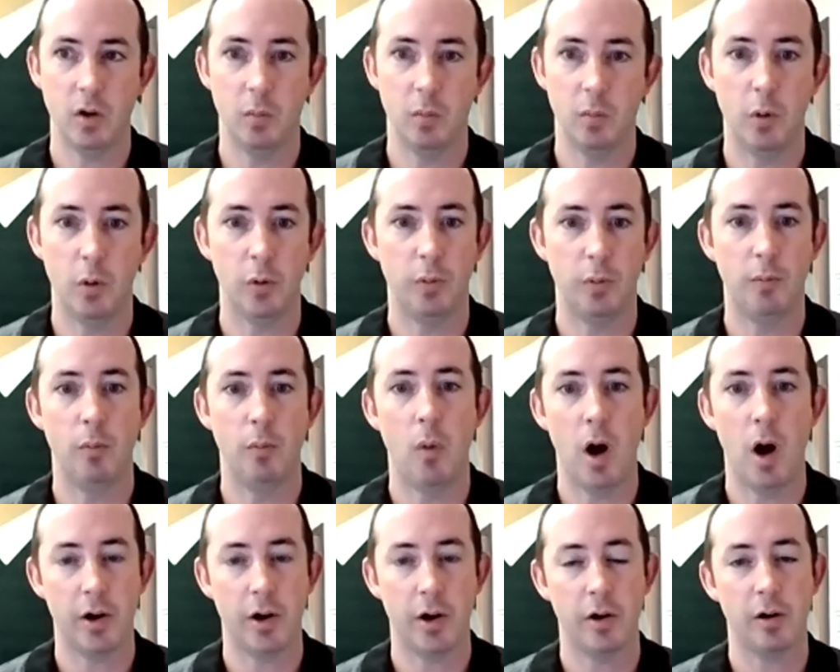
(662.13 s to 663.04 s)
both
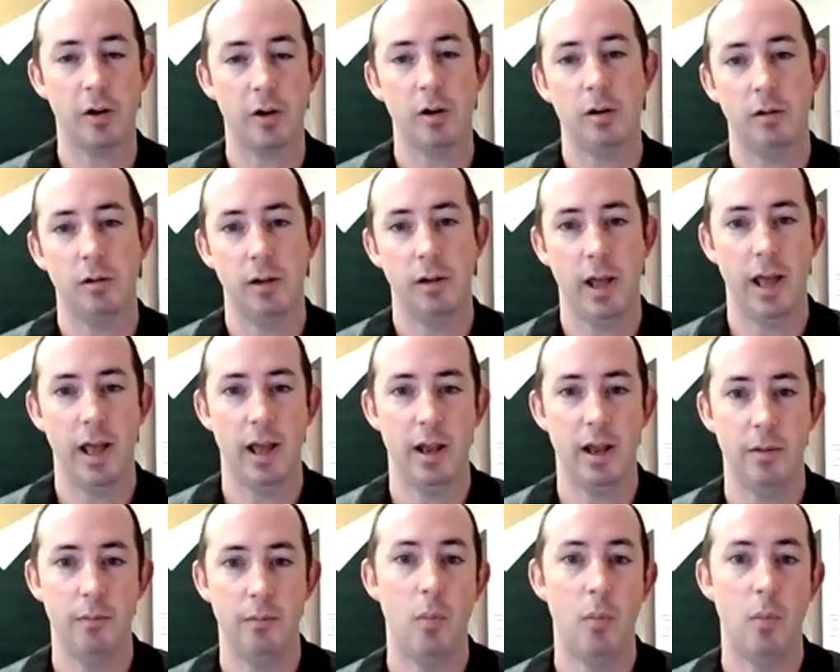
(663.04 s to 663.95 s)
monitor
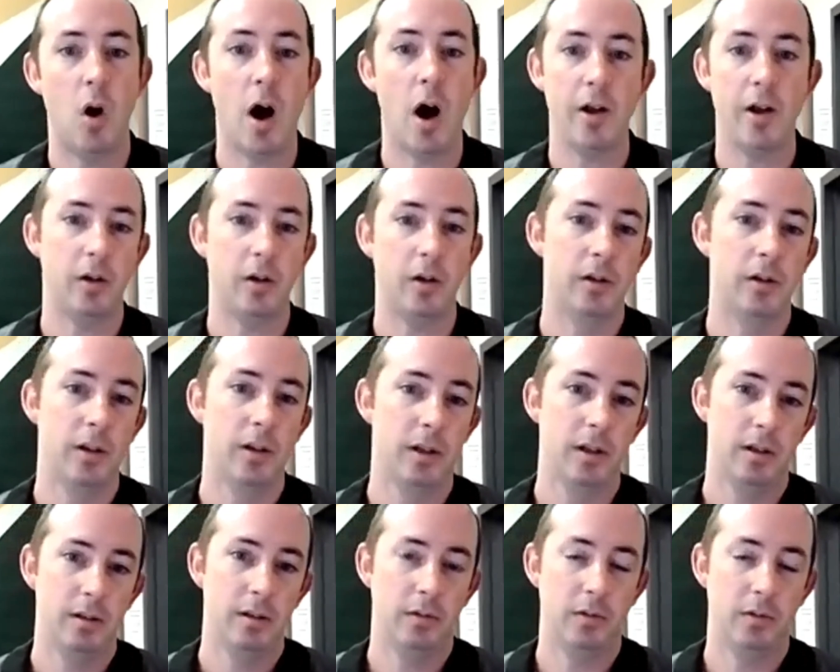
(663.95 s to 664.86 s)
and model
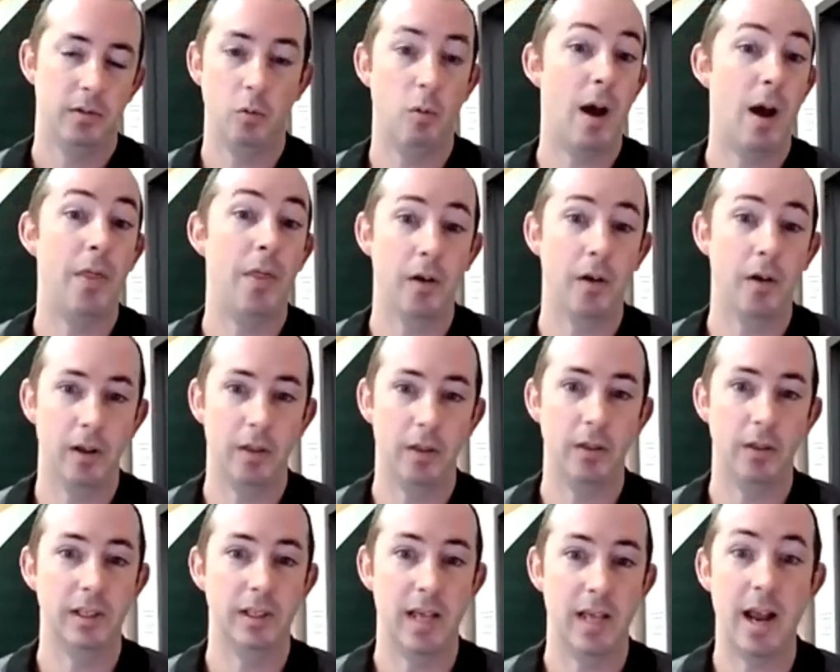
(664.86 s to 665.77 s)
the weather
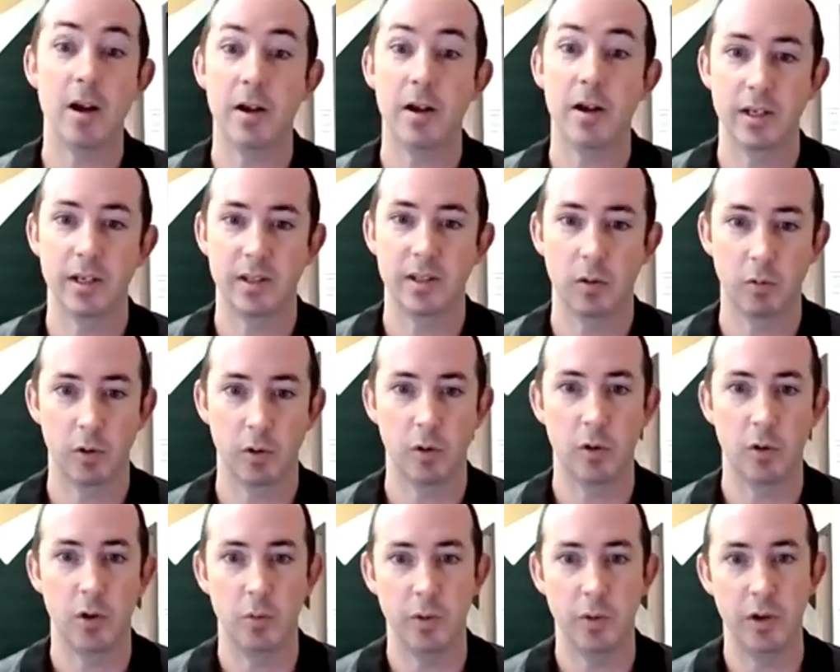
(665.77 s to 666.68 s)
in these areas that we're
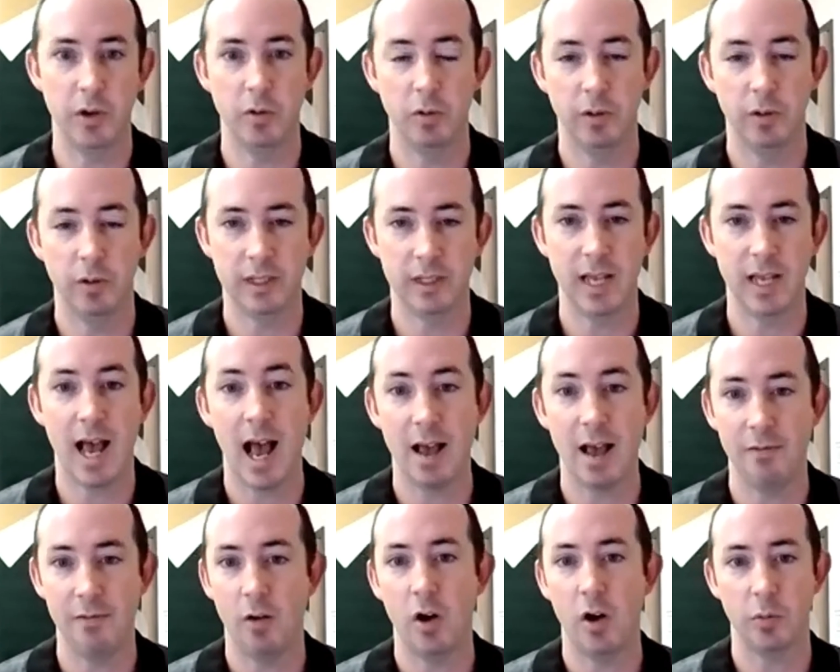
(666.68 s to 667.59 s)
going to be doing these
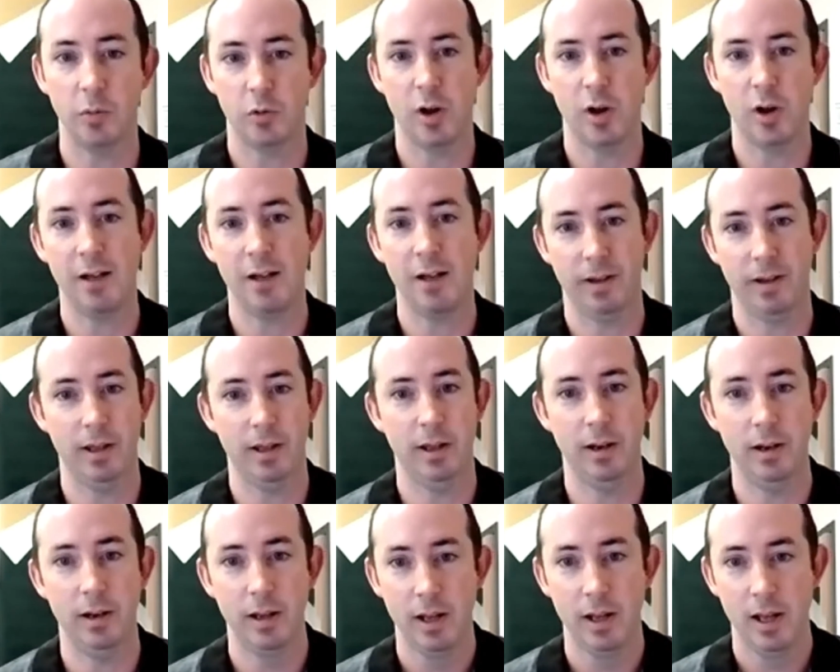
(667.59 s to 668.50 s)
high volume traffic in,
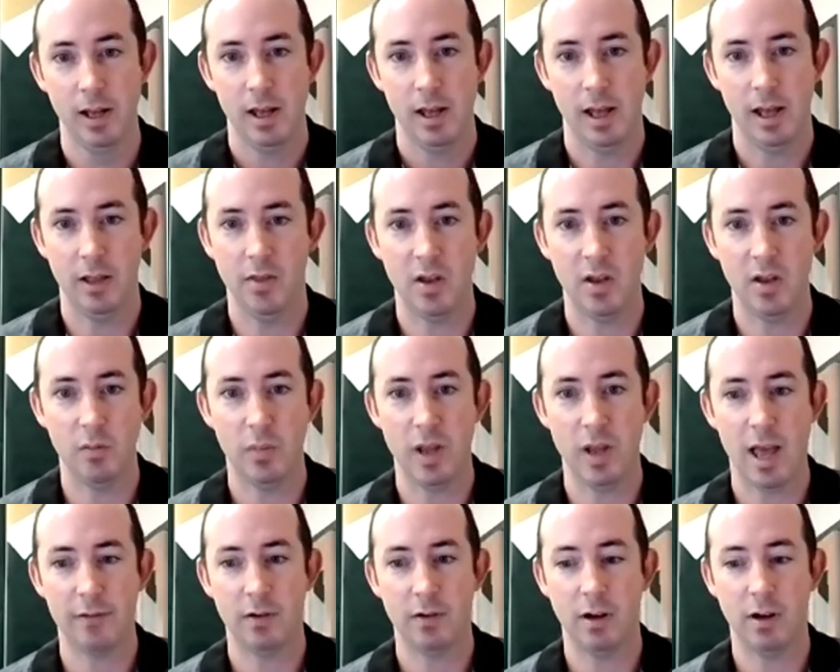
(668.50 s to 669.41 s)
and then
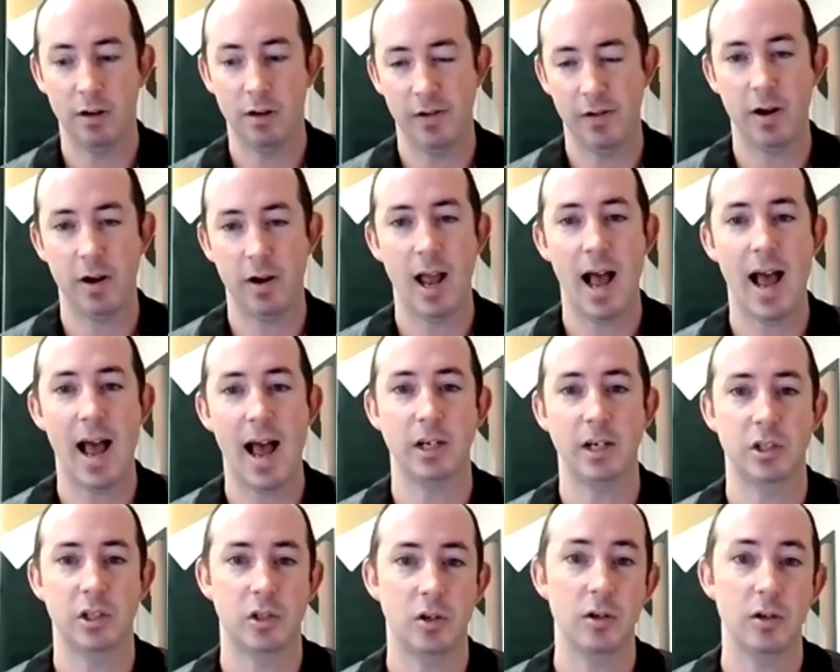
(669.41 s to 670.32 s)
have a very high
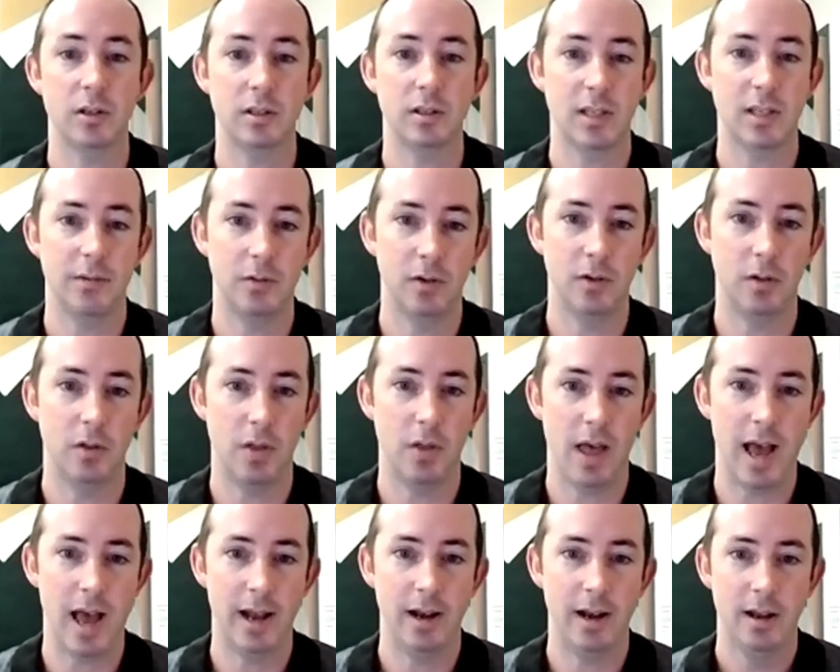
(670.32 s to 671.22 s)
assurance level
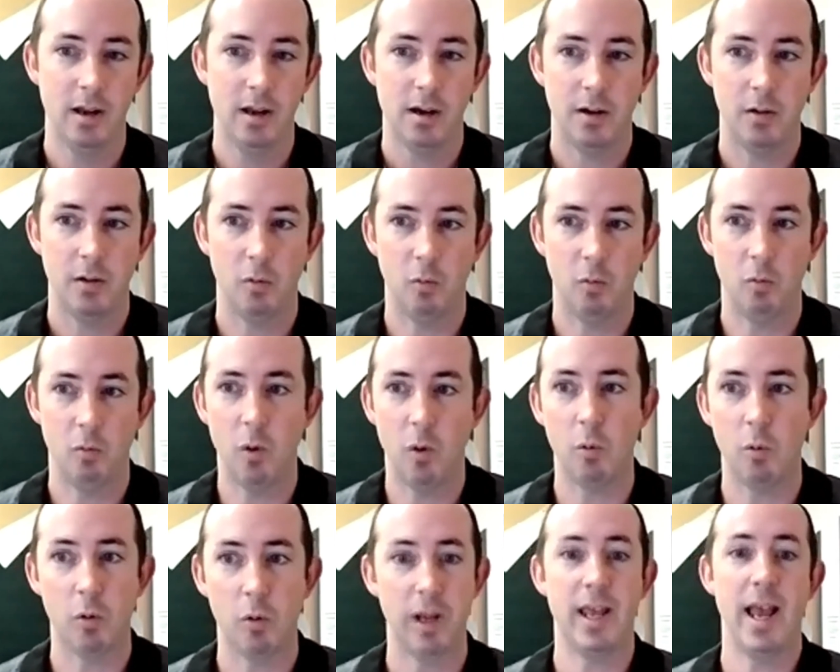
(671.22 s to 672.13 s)
that
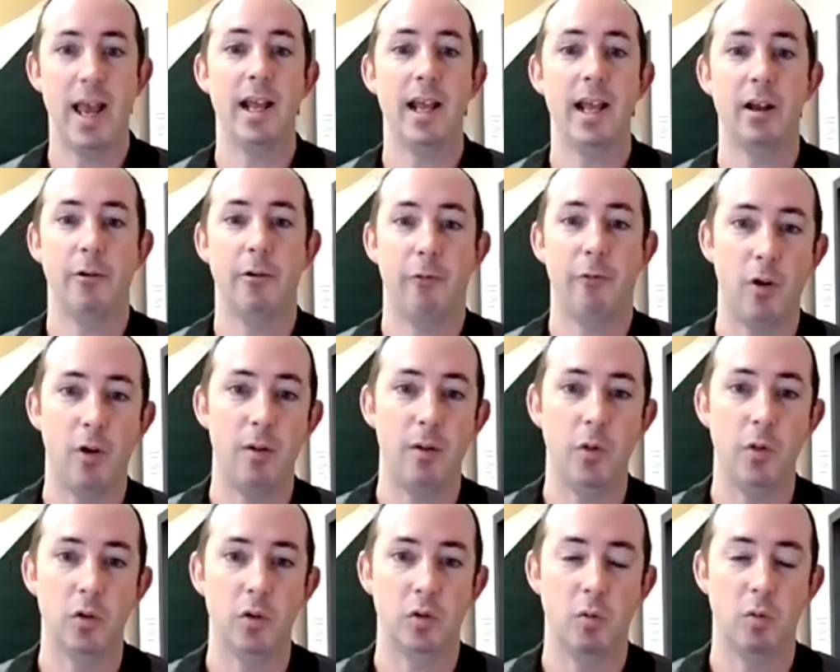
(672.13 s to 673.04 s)
what we're getting
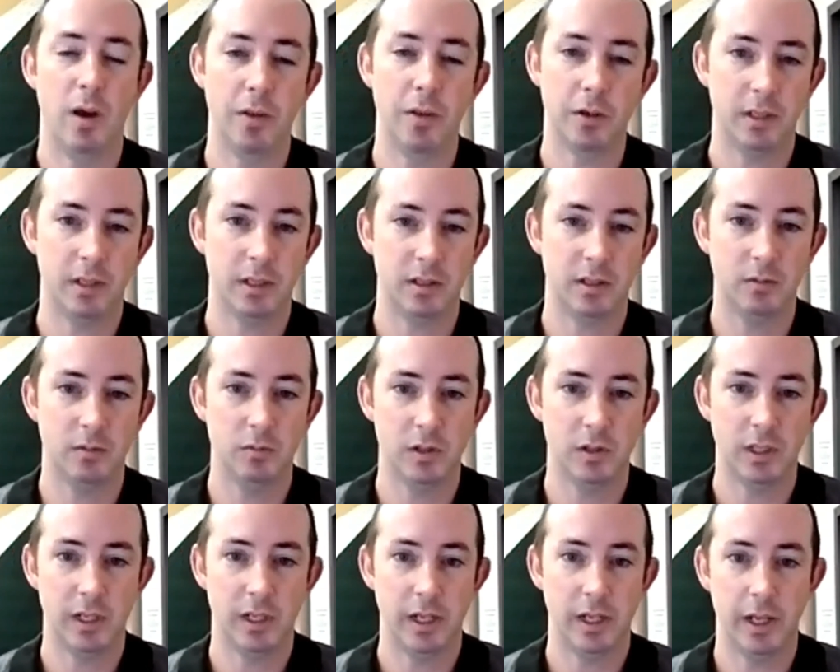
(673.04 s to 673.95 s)
from those weather
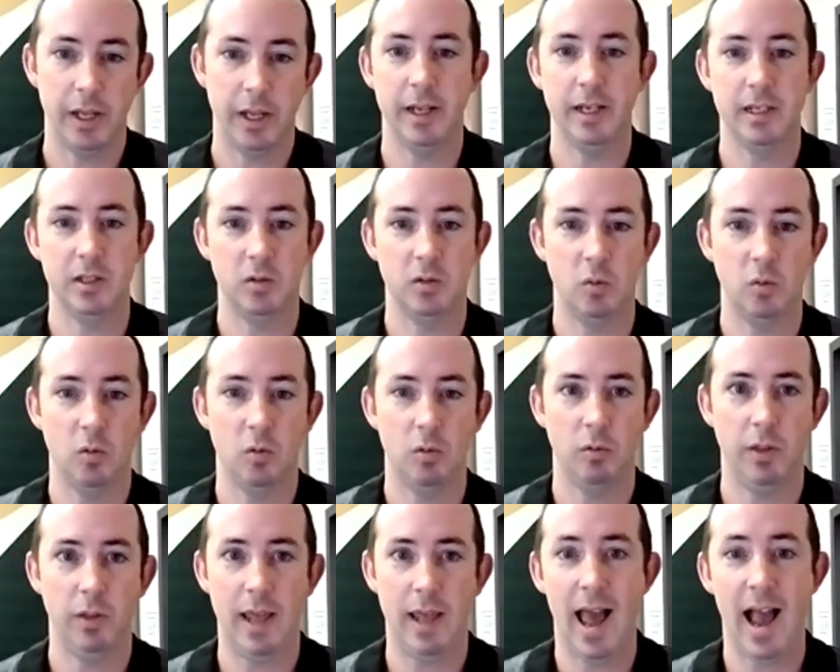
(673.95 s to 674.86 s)
systems is
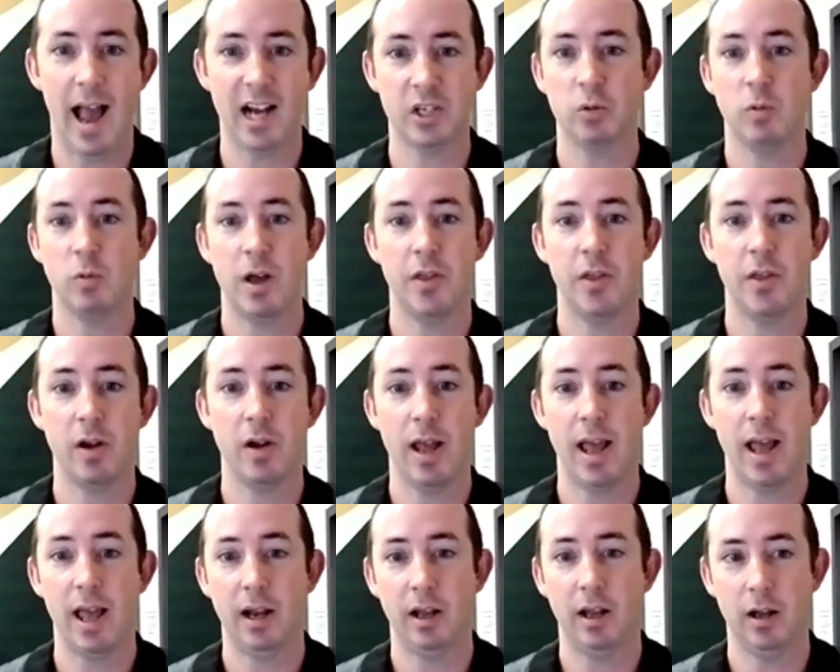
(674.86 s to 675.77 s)
the actual weather
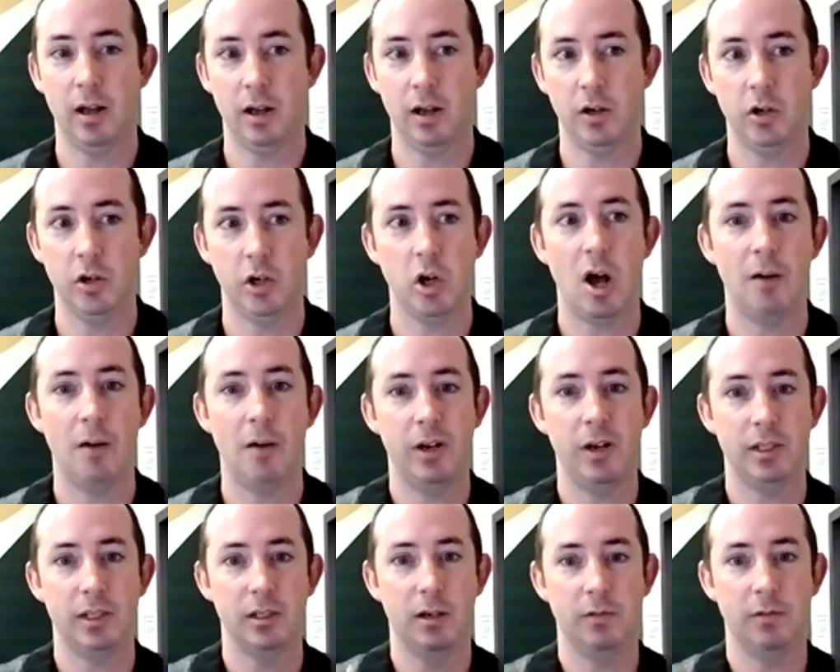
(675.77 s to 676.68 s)
and a good
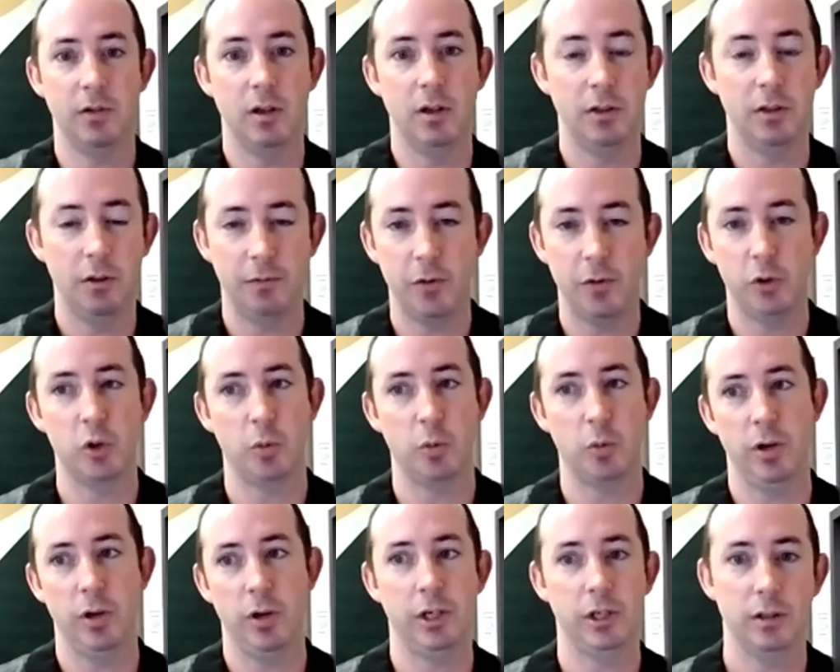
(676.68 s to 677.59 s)
confidence of the future
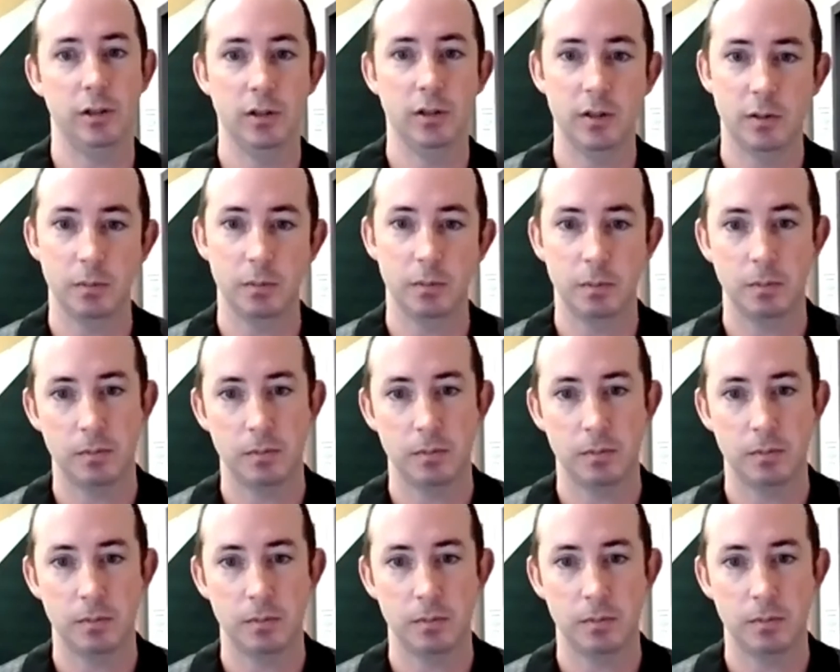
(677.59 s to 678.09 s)
predictions.